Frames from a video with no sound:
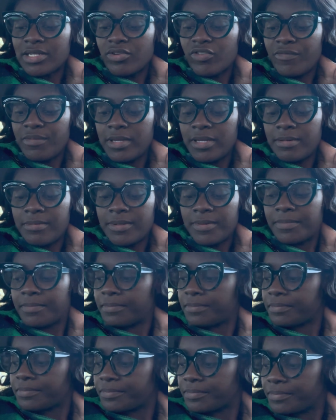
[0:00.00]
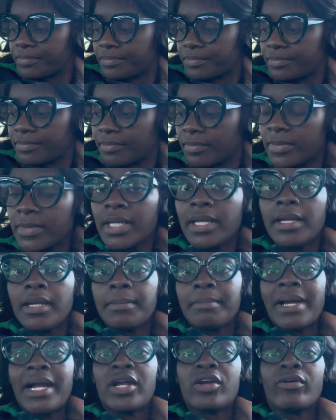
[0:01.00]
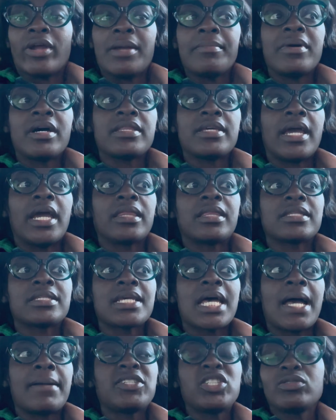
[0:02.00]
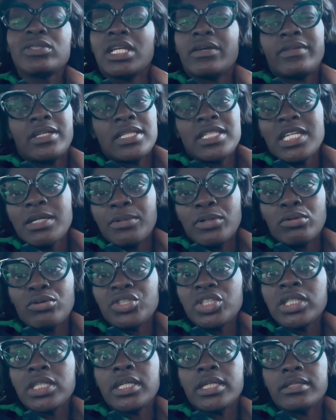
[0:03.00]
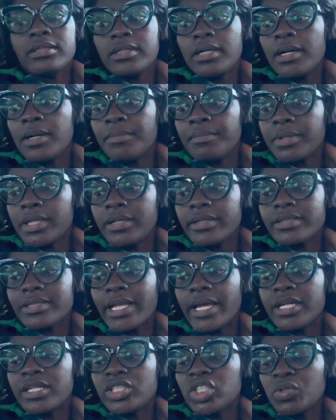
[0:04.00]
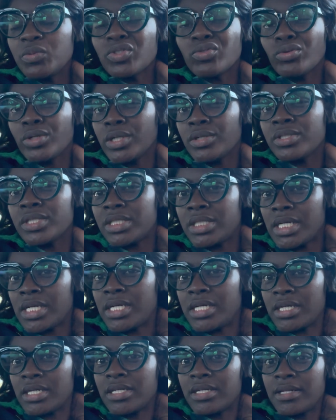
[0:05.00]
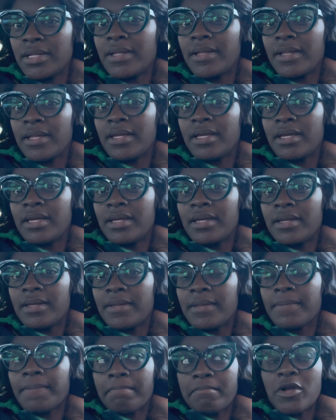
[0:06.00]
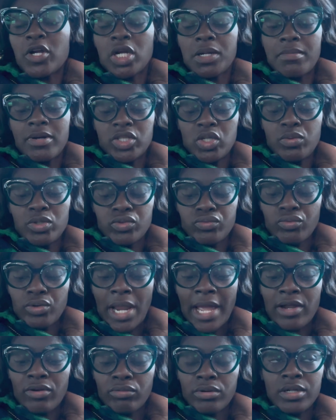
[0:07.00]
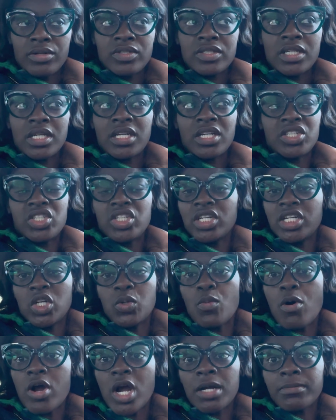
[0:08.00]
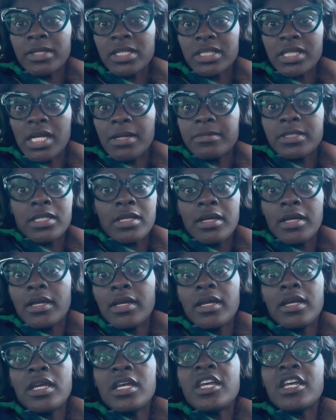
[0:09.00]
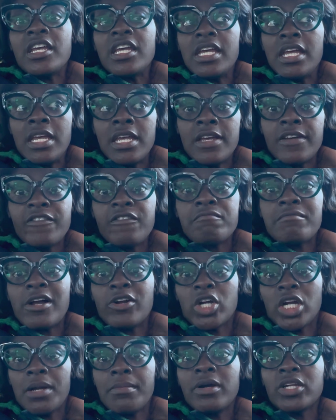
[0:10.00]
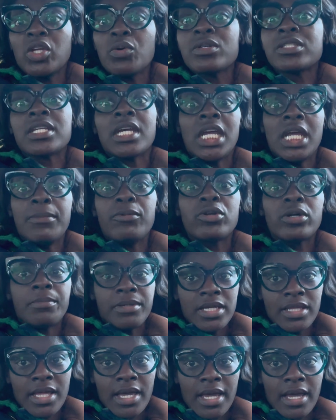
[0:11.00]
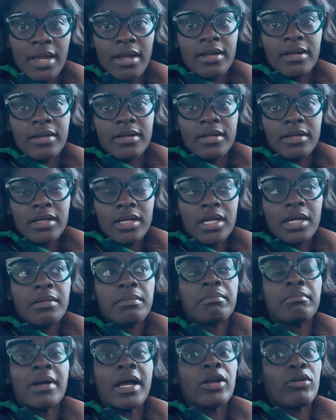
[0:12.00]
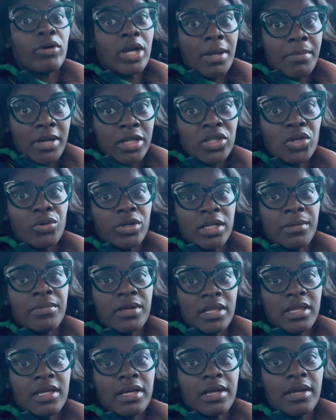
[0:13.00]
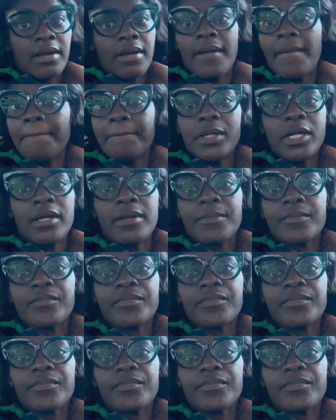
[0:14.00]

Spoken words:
Baby. My grandmother at the time, she was living in Thibodeau. She couldn't come because like she was real sick. My grandmother was like real sick and she couldn't walk up the steps. If my grandmother was able to be there, my grandmother would have been there. But